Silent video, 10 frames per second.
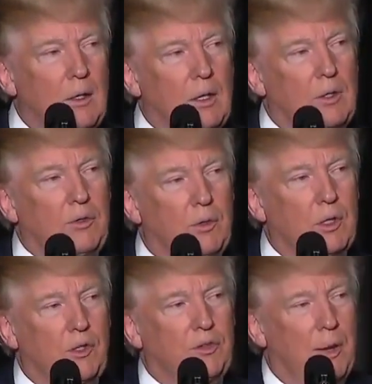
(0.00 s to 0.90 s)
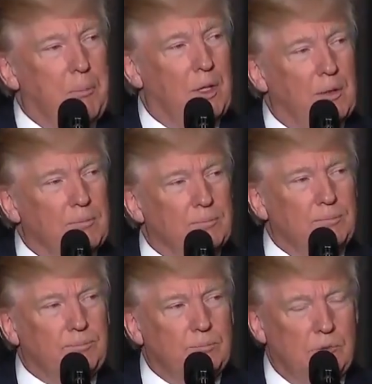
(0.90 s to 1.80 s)
That's really something.
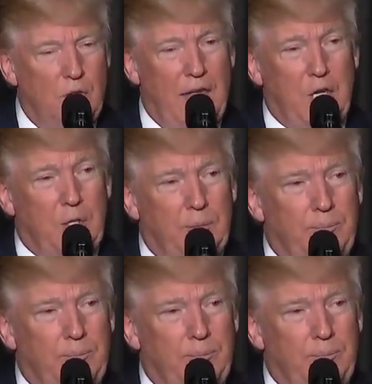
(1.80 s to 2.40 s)
Thank you.